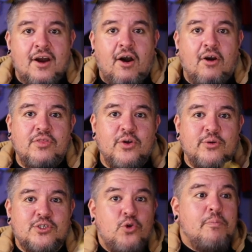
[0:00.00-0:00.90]
are
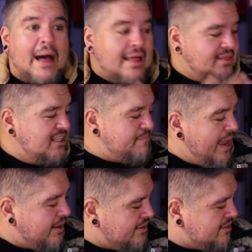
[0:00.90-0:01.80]
those who bought these
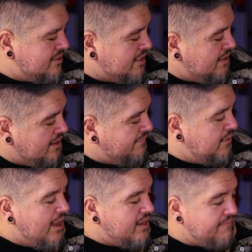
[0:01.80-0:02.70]
banners. I said, look,
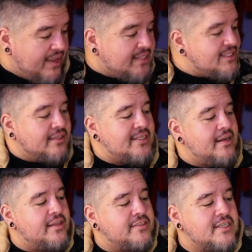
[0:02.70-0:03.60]
if I can sell 10 of
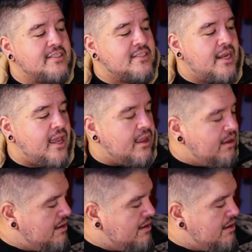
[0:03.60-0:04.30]
these things today,